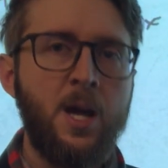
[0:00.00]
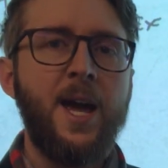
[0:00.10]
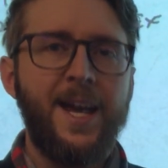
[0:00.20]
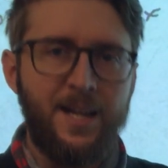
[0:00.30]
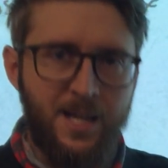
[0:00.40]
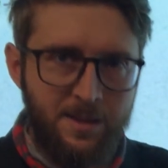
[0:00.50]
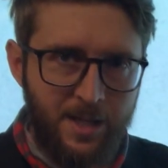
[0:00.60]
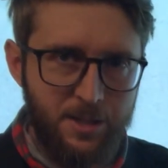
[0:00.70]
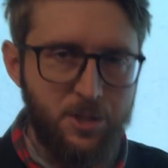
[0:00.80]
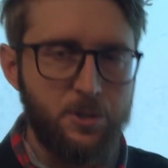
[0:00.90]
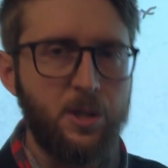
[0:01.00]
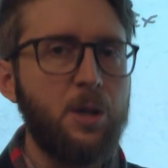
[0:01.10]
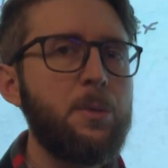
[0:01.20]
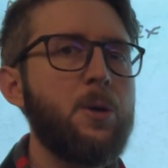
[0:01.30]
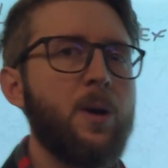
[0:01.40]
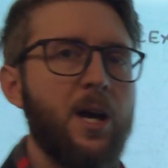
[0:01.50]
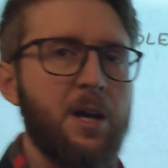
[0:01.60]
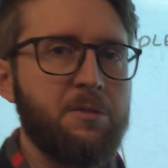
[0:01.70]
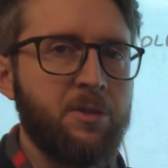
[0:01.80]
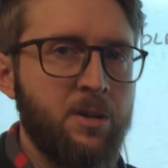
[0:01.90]
and in that stream you
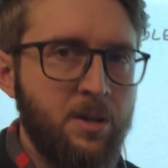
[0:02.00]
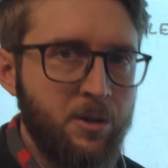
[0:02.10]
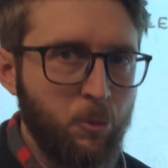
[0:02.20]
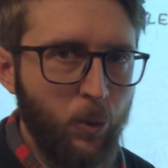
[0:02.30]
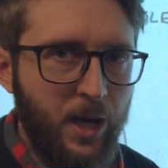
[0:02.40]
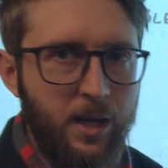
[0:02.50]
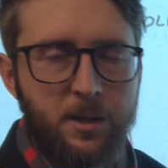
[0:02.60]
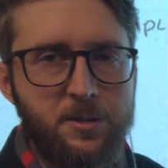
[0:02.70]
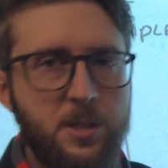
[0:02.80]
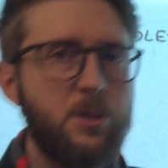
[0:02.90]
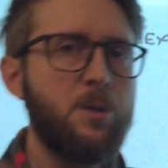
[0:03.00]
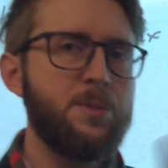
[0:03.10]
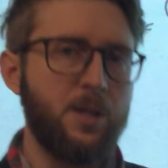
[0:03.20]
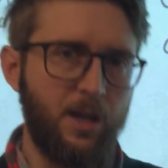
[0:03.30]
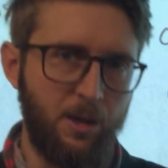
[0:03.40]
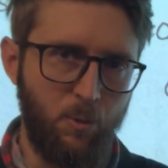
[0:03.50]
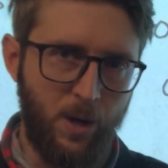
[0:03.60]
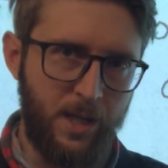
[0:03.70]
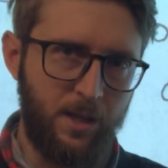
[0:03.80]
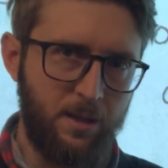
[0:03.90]
have red inner tubes and
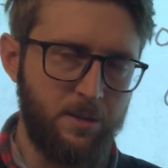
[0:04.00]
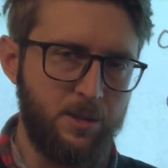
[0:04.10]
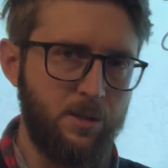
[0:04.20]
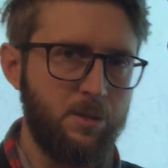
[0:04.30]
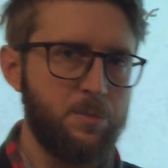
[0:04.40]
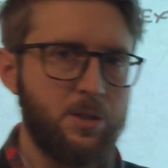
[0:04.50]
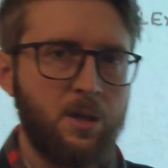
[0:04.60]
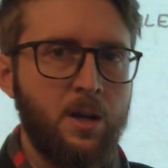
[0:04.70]
white inner tubes.